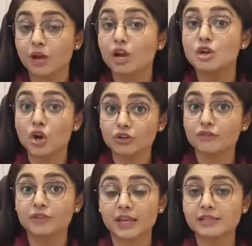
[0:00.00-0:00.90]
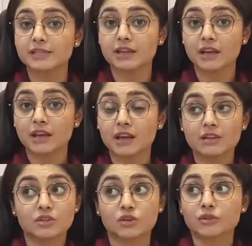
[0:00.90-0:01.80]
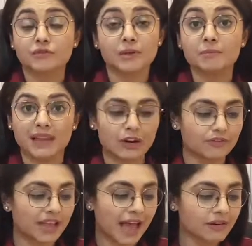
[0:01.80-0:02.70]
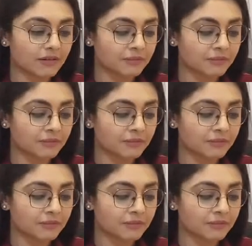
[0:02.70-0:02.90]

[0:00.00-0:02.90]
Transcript: A lot of kids sort of complain of that.